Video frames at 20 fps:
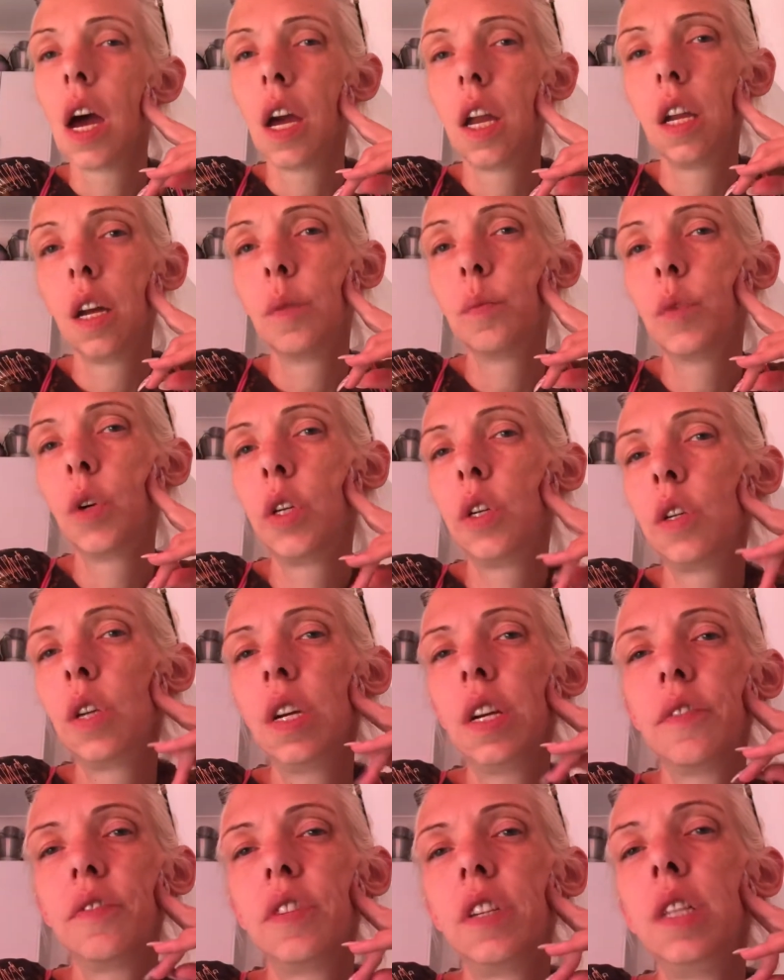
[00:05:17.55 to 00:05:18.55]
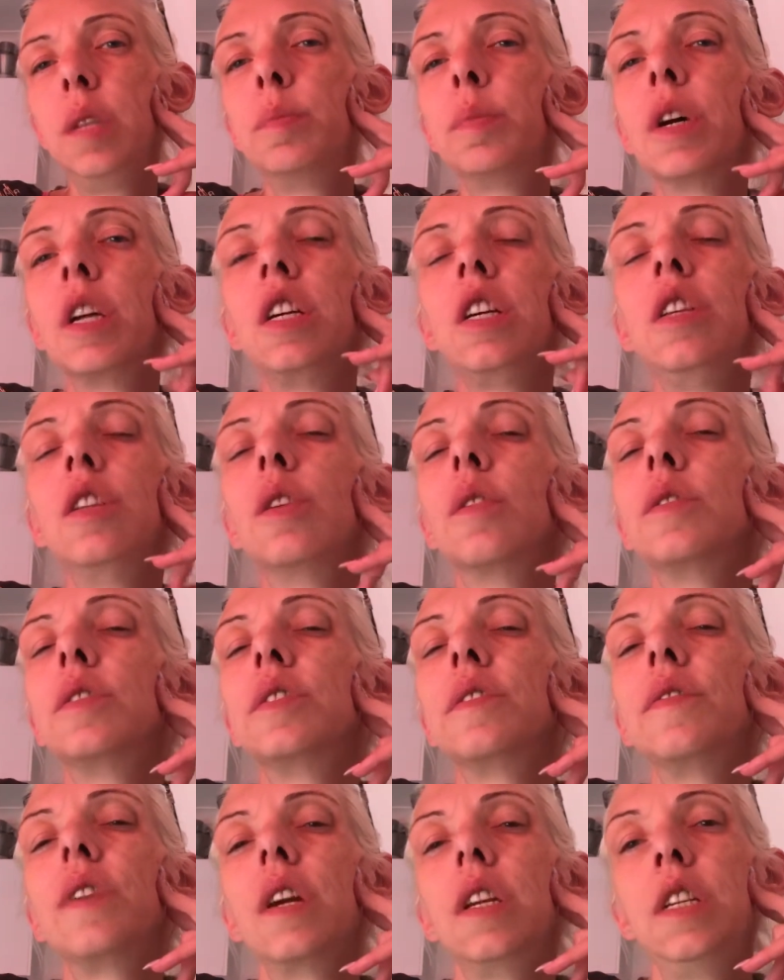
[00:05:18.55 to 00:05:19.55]
and I'm wondering if anybody
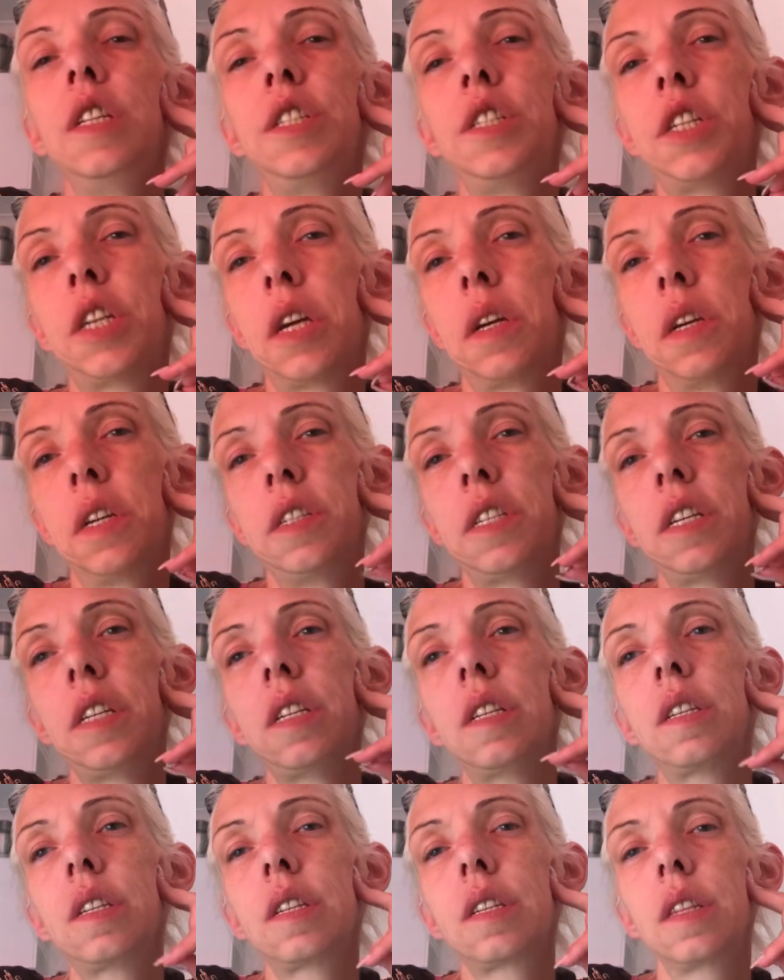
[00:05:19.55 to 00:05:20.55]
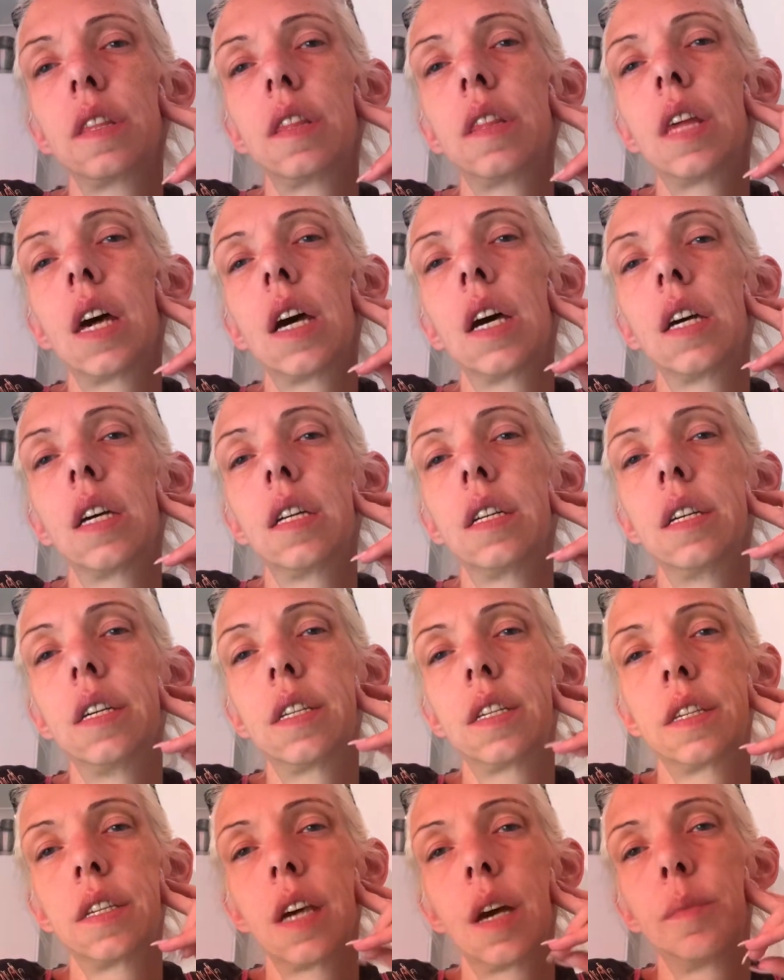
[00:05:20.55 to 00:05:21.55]
knows of any charities that
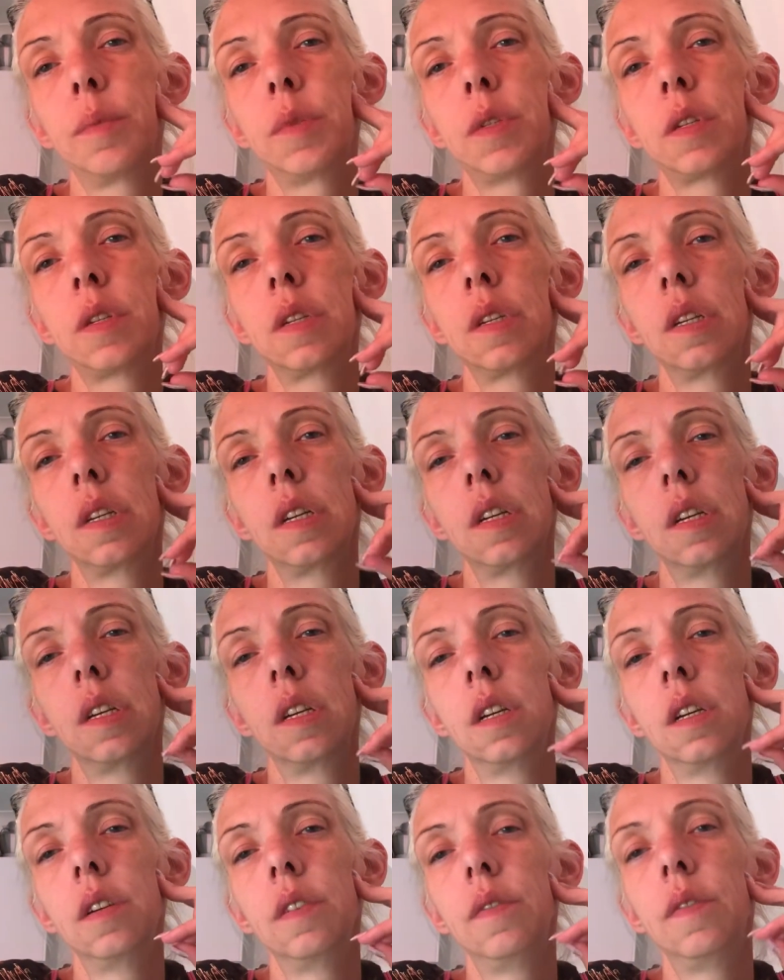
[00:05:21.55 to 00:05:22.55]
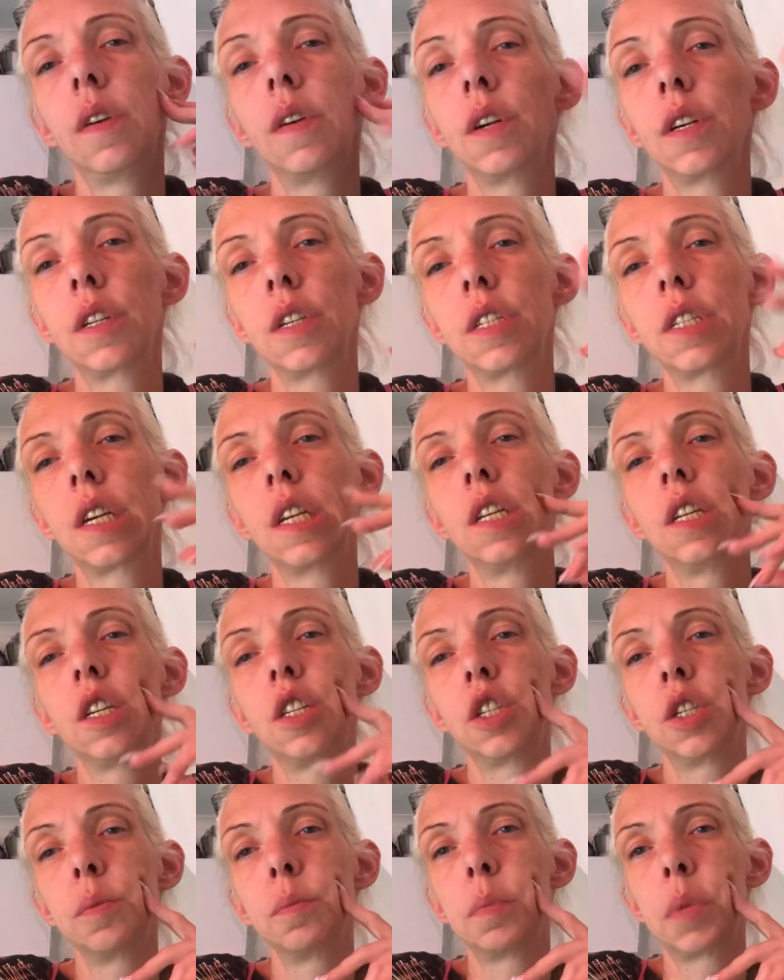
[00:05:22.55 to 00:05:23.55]
accept very good
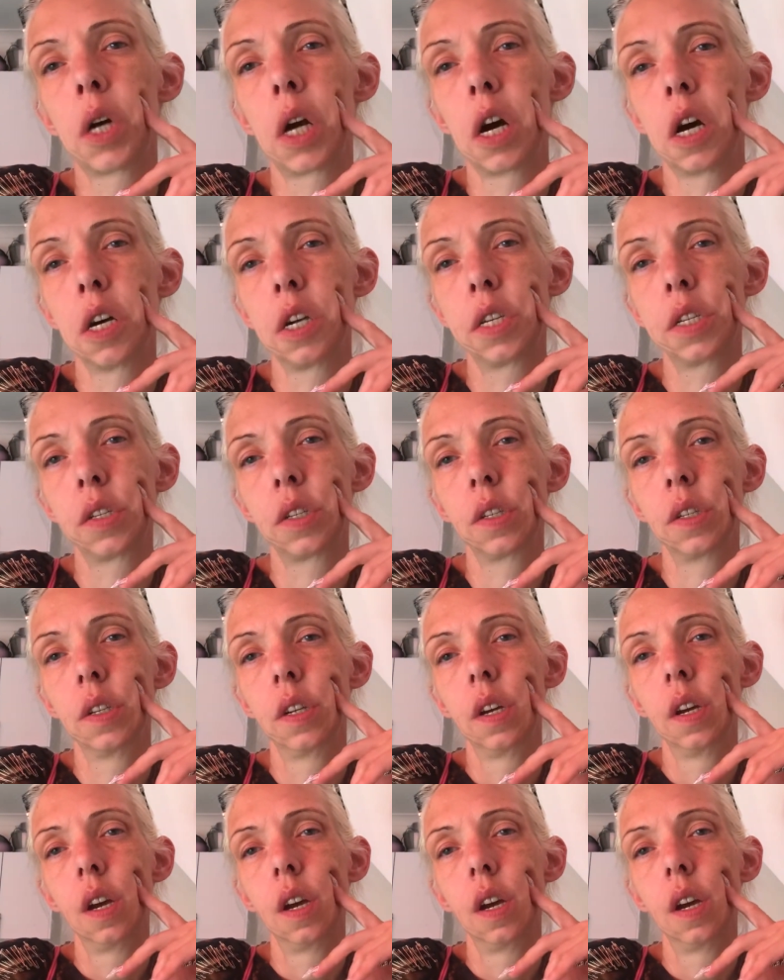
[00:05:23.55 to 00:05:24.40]
condition bras.